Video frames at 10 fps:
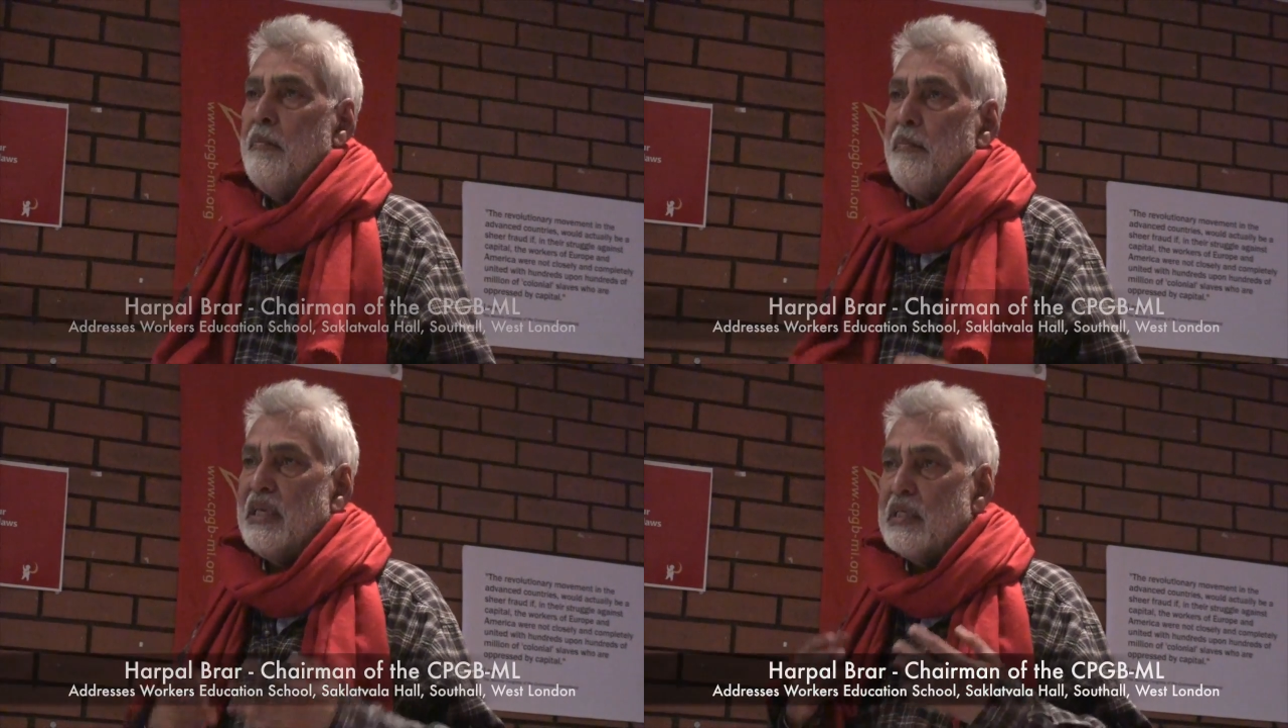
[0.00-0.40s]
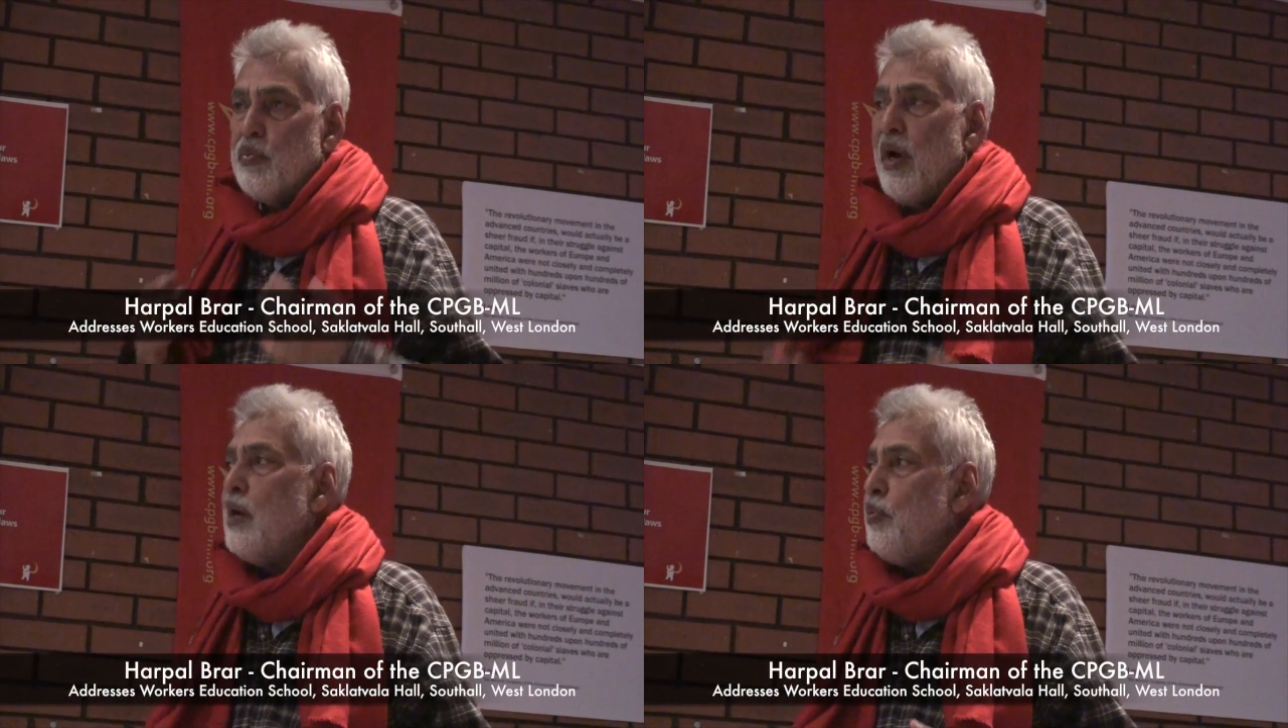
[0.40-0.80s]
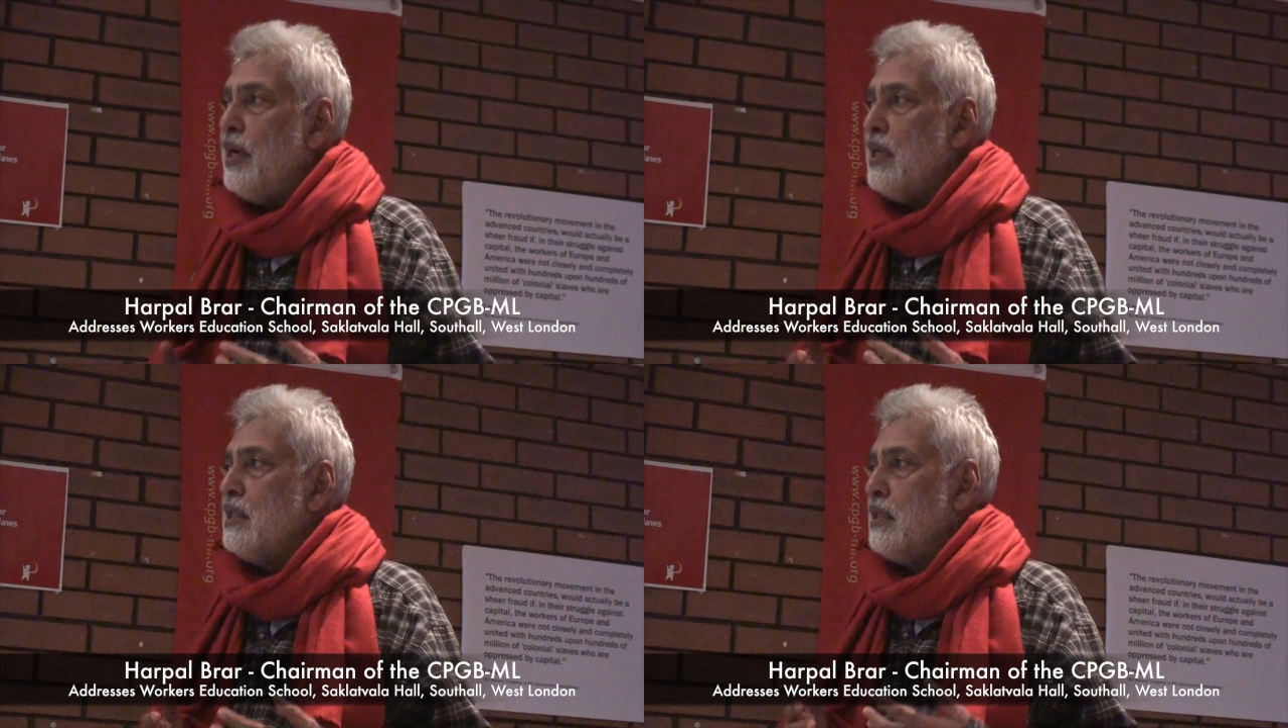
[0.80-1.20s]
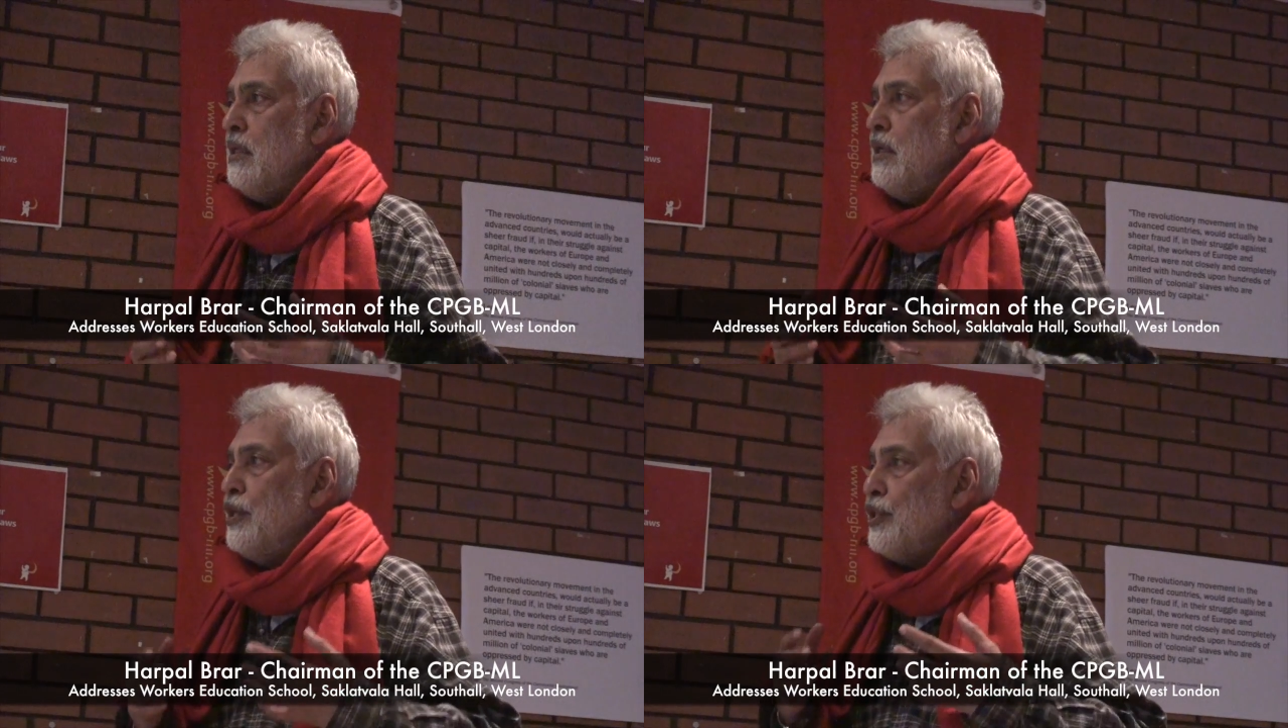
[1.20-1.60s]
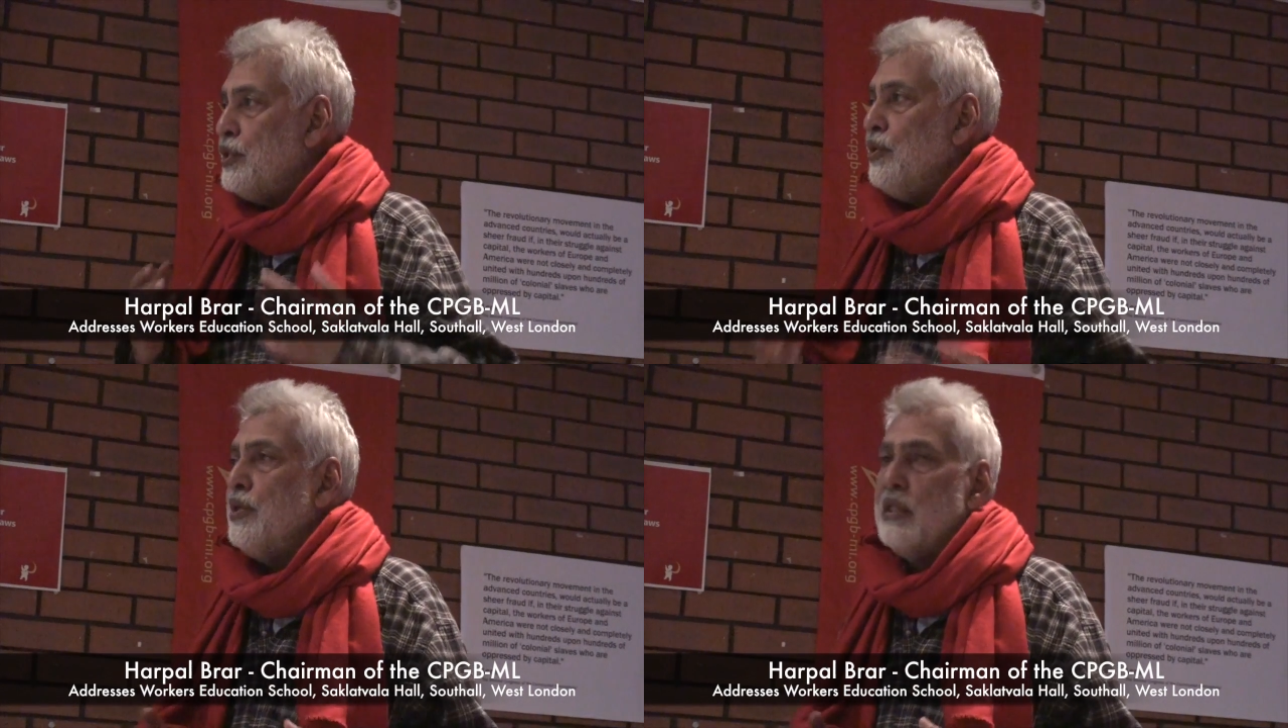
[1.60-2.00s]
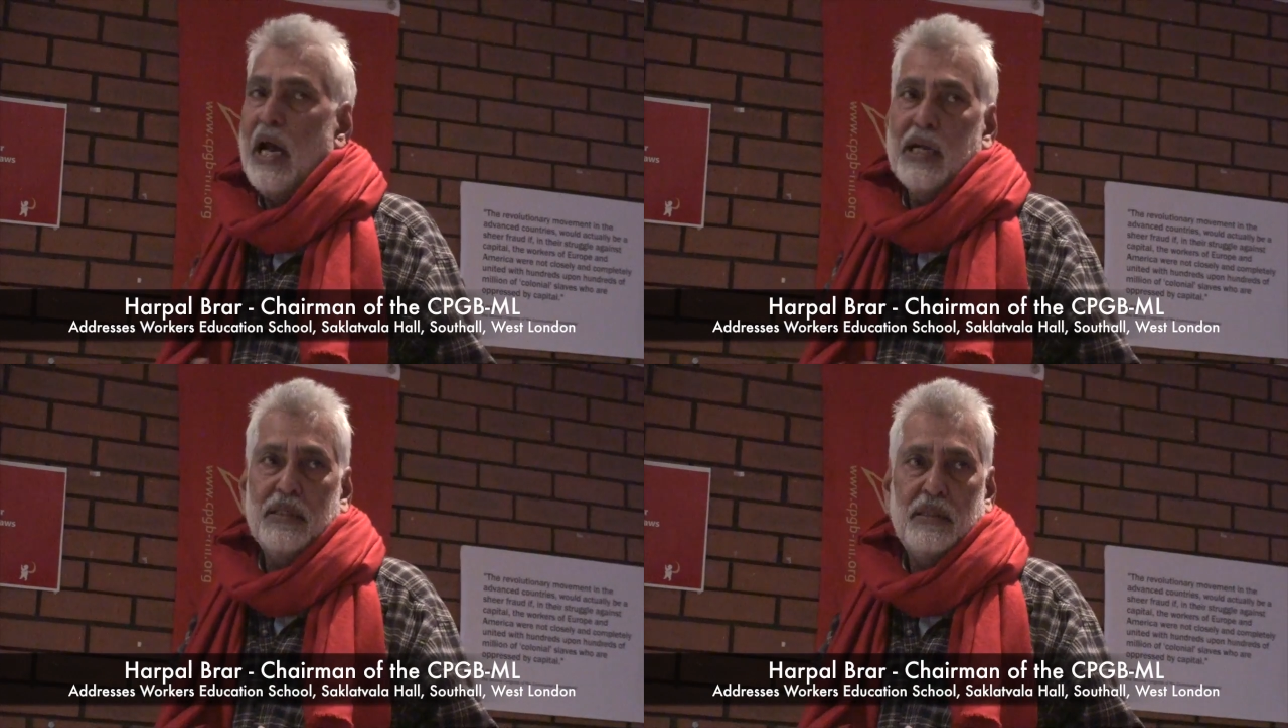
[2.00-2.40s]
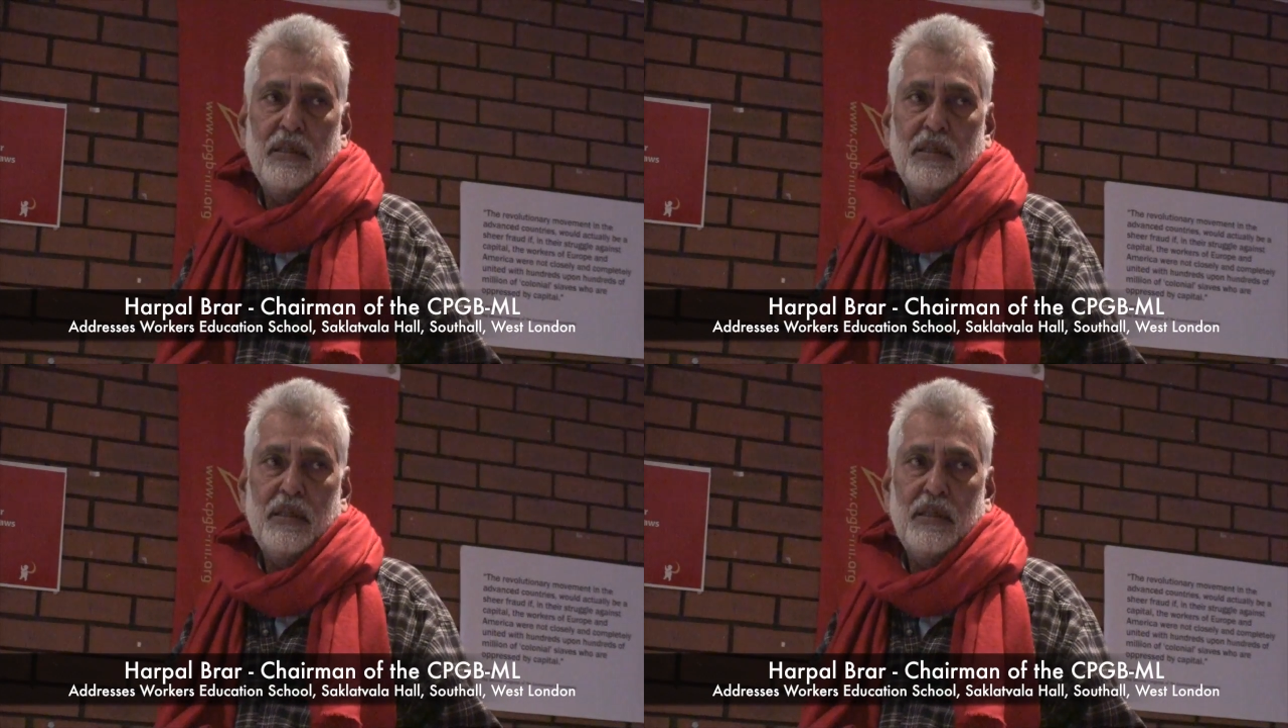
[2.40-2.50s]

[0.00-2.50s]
but it's well worth doing that.